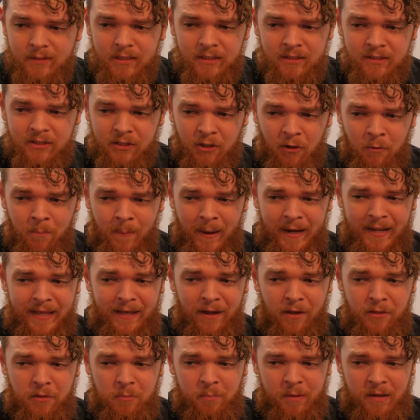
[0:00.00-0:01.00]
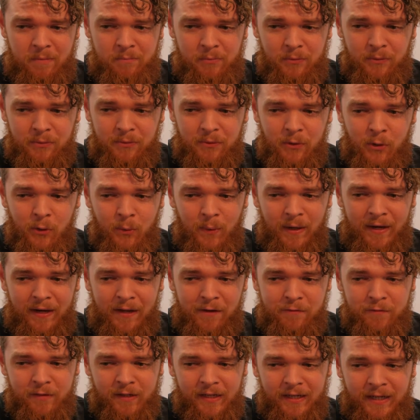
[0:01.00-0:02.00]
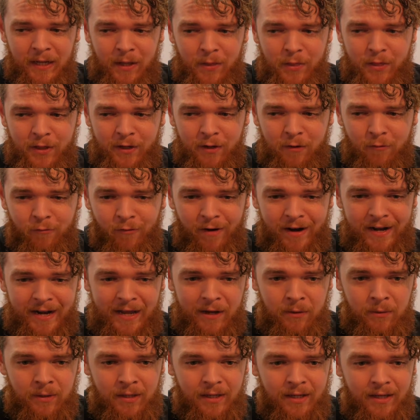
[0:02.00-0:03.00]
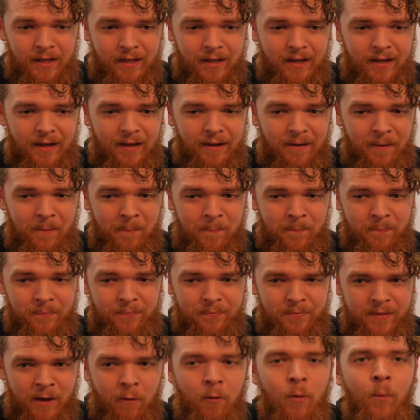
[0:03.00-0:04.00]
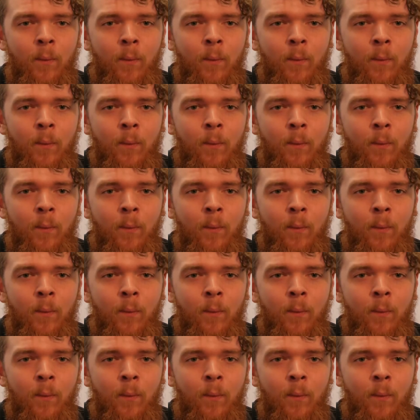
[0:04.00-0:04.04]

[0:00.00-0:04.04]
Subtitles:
so many other people who I love and I can't think of right now. There are